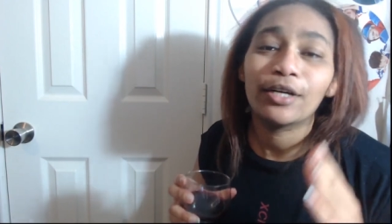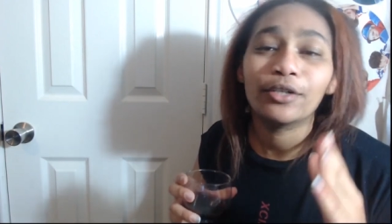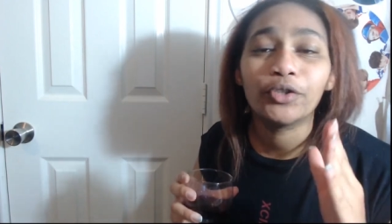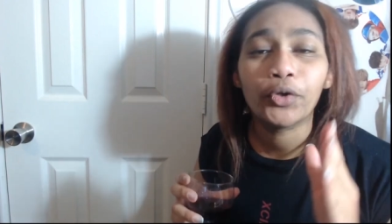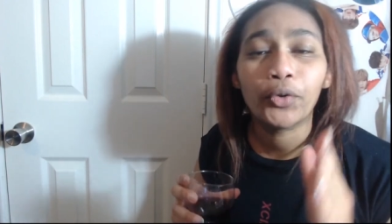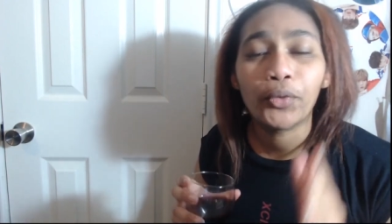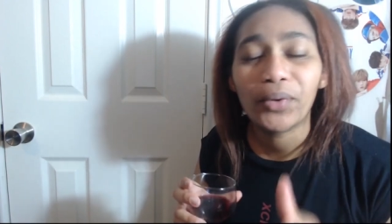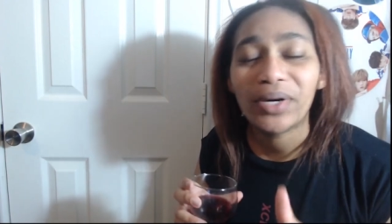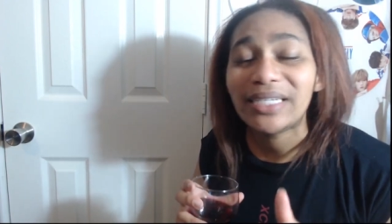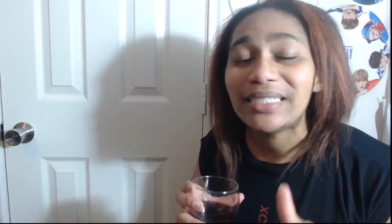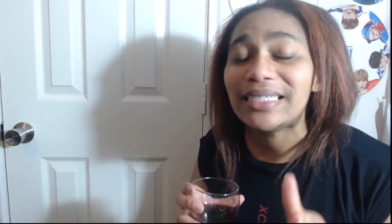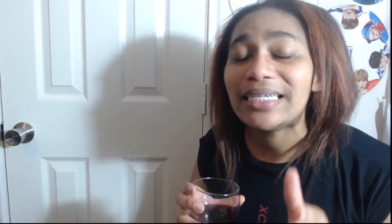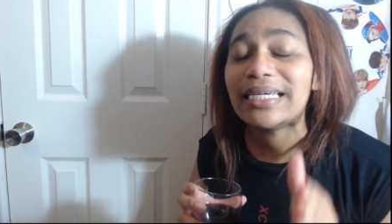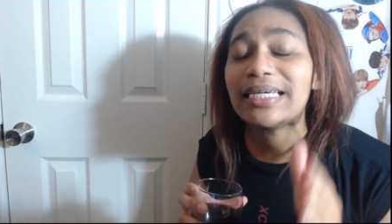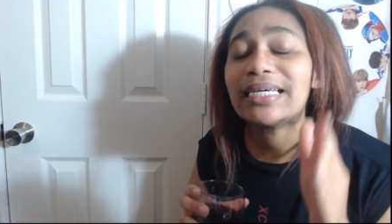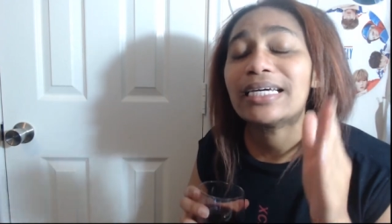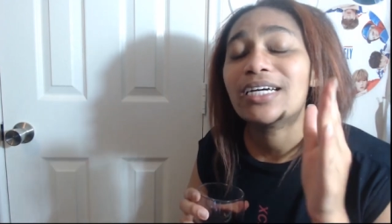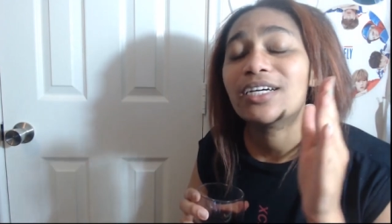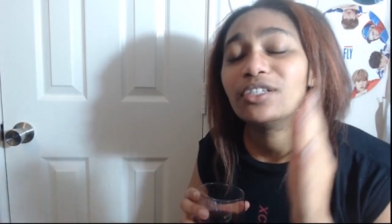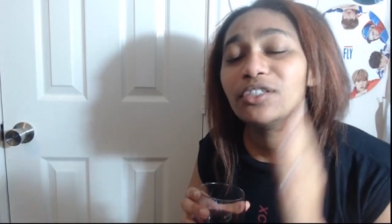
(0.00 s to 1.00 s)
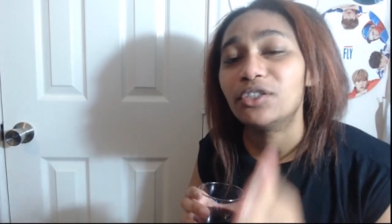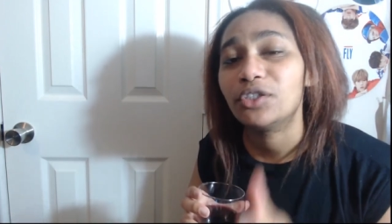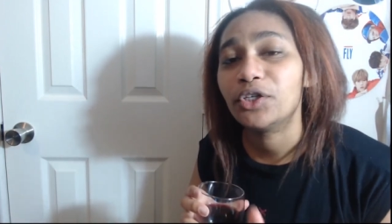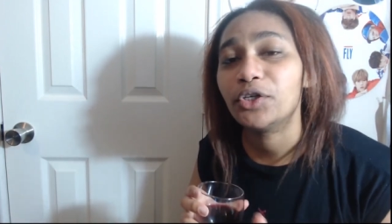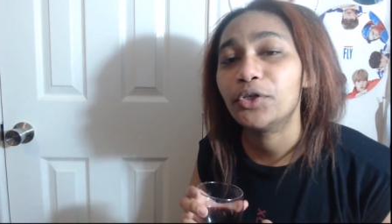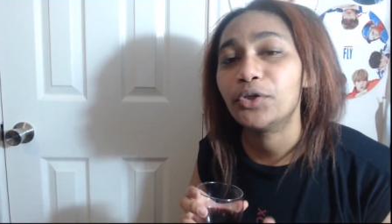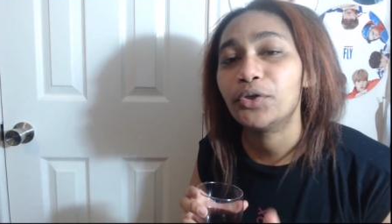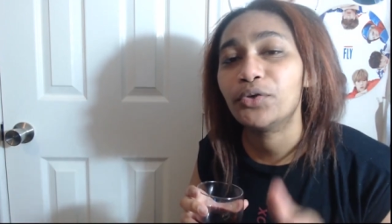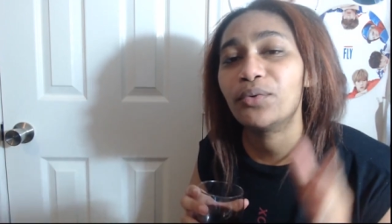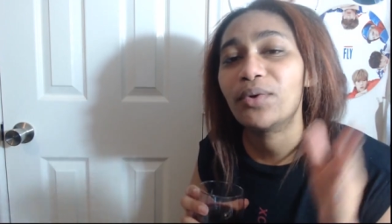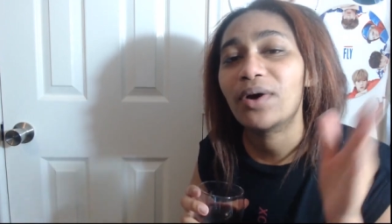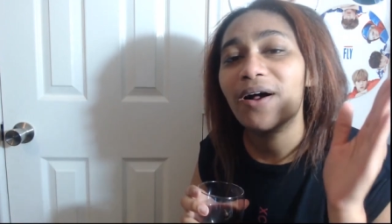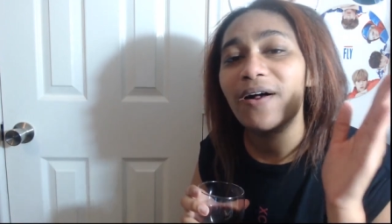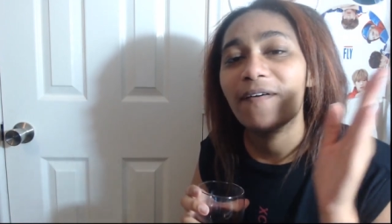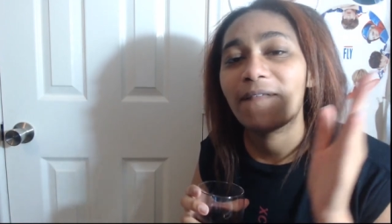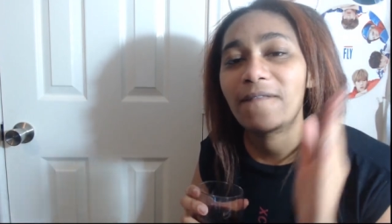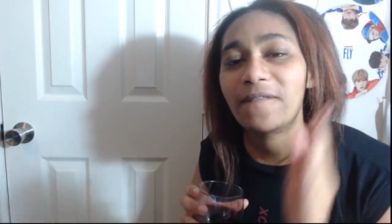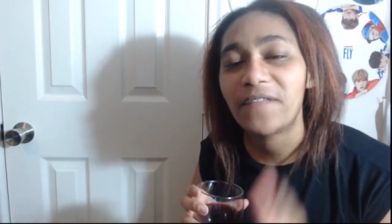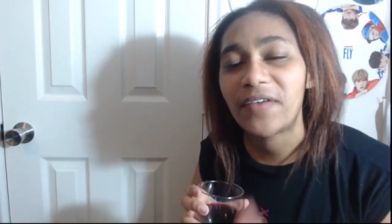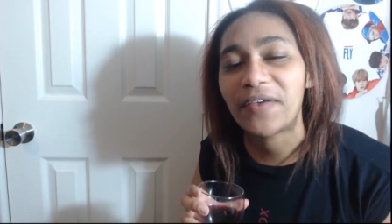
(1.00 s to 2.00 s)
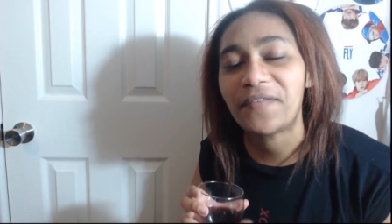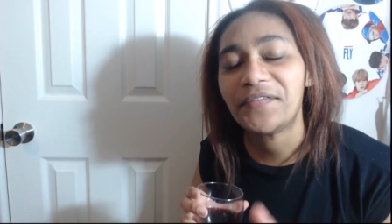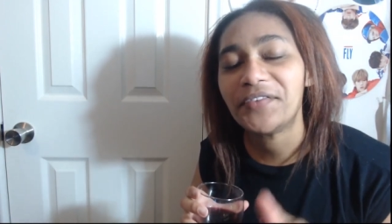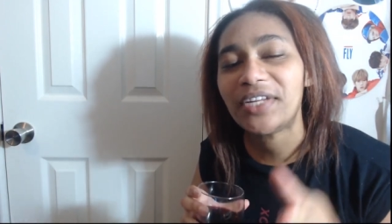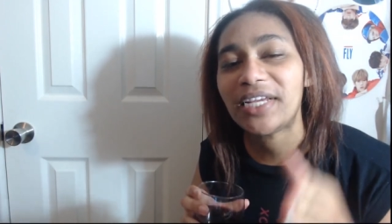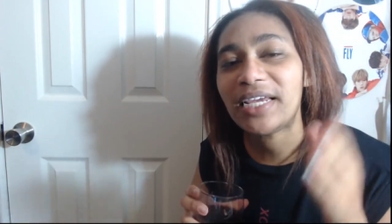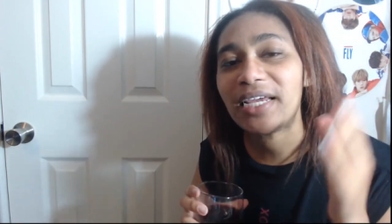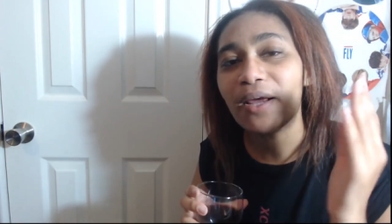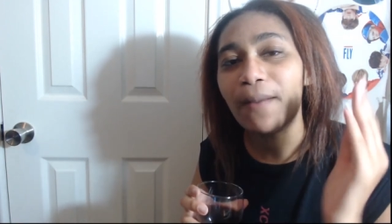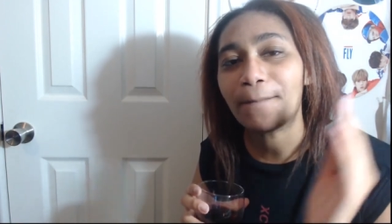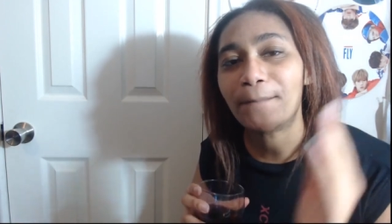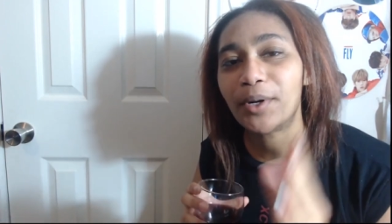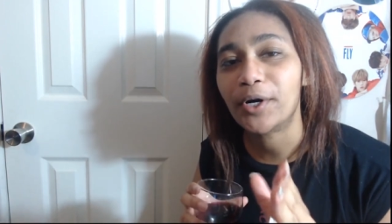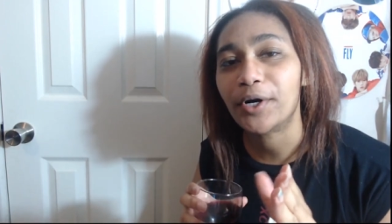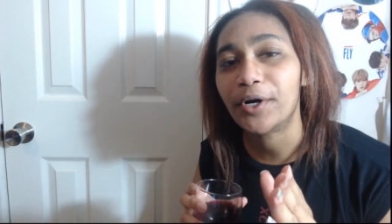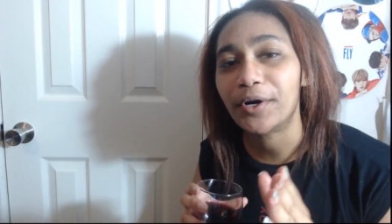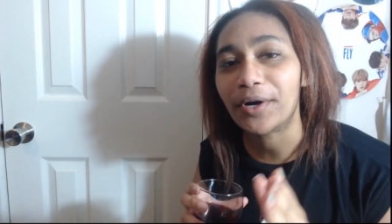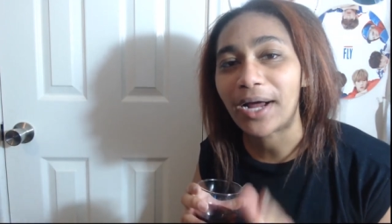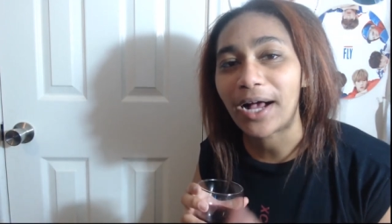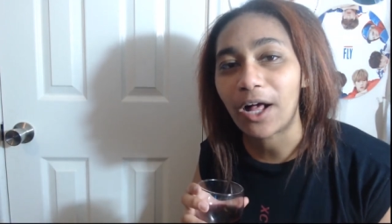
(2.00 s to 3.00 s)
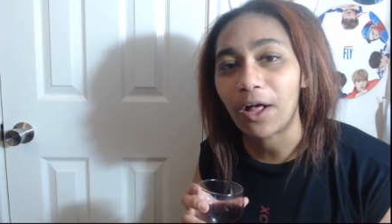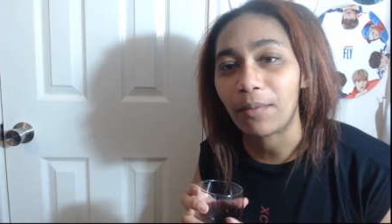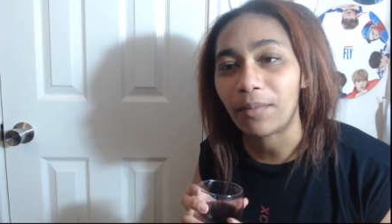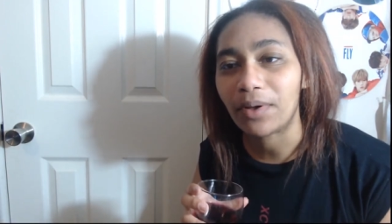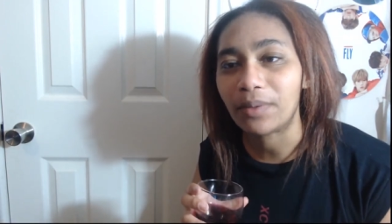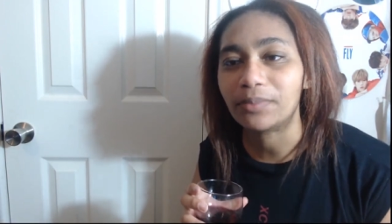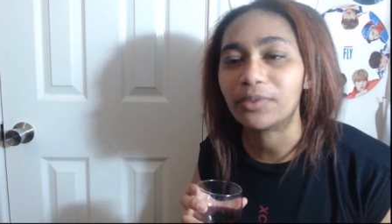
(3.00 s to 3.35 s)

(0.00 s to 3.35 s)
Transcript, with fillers: twenty-two dollars and fifty cents per album.